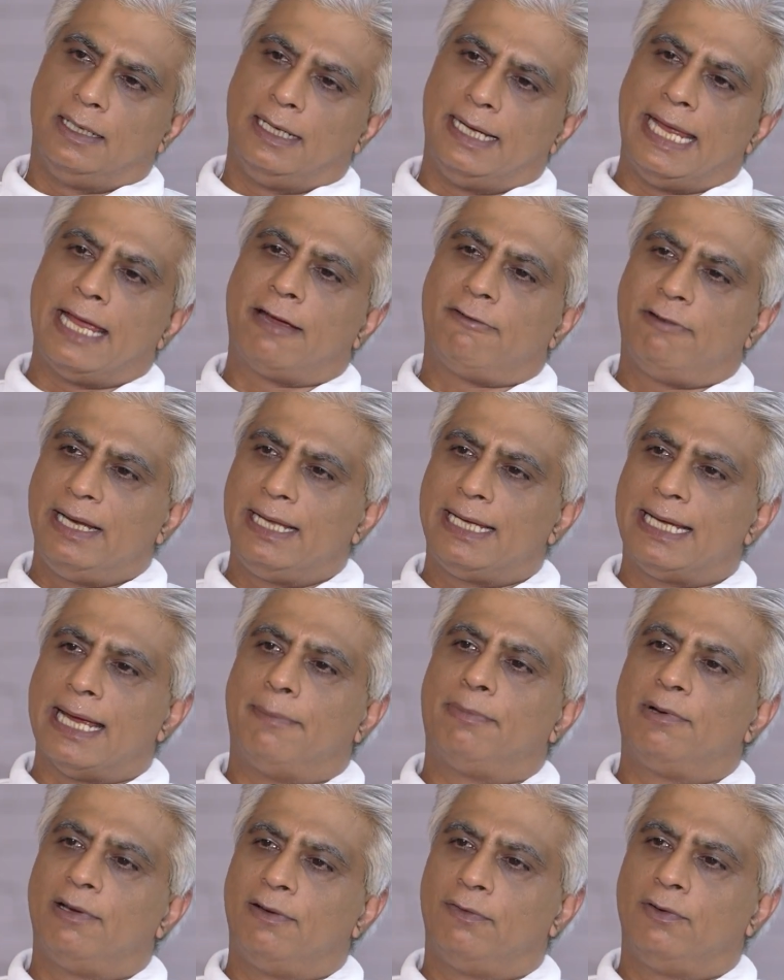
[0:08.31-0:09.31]
Equity
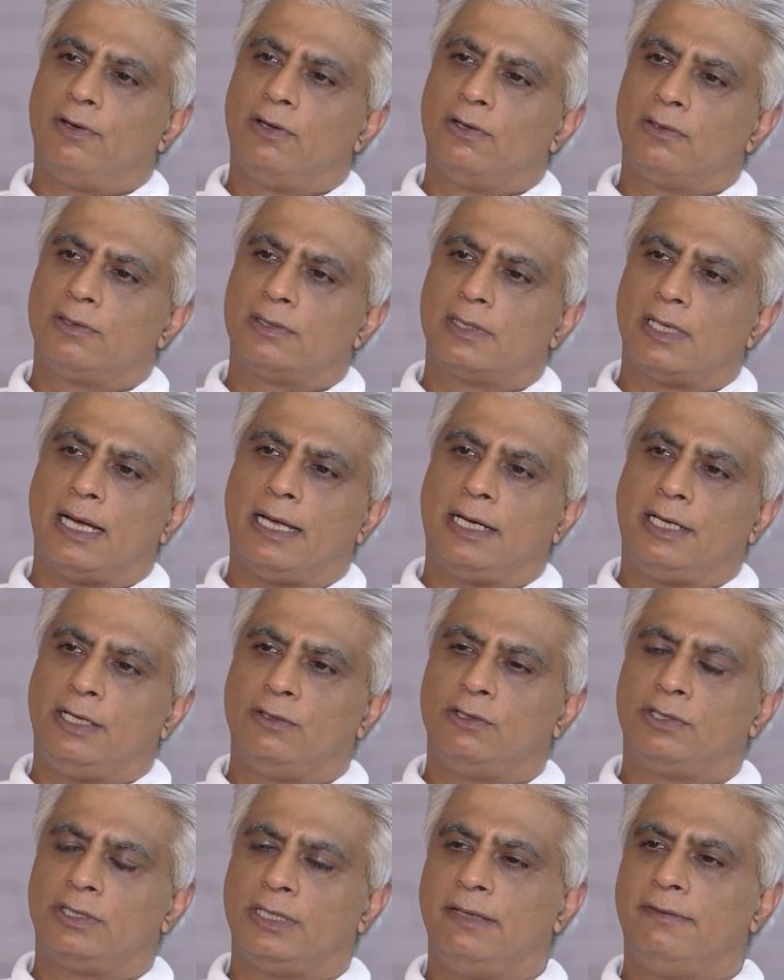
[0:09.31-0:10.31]
capital flows are
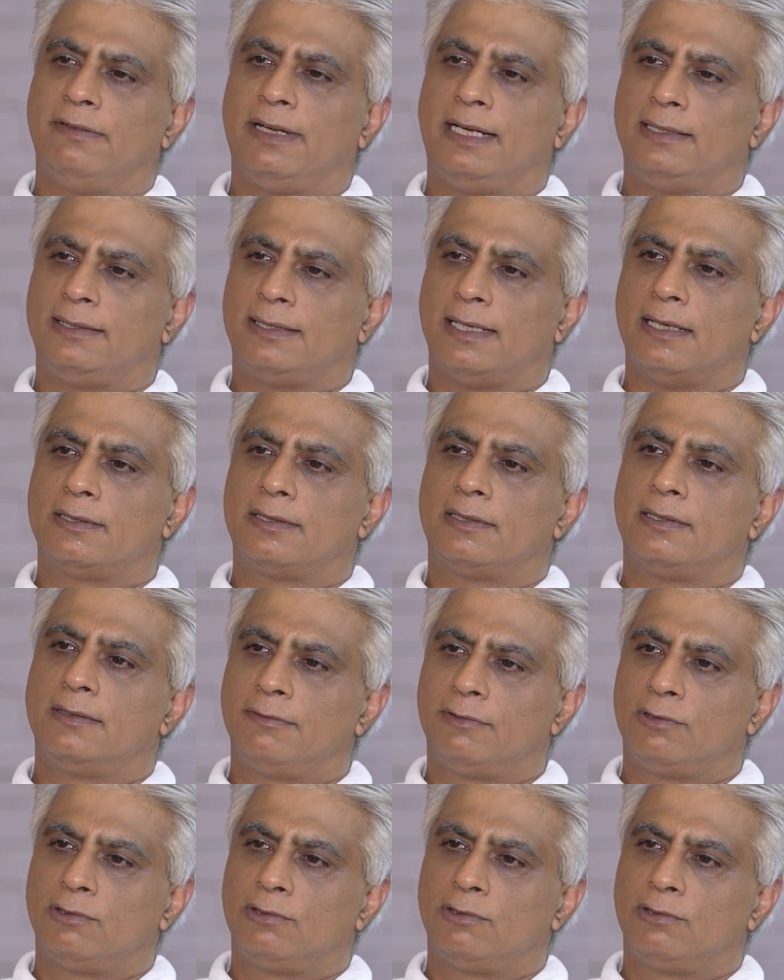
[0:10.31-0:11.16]
usually very sensitive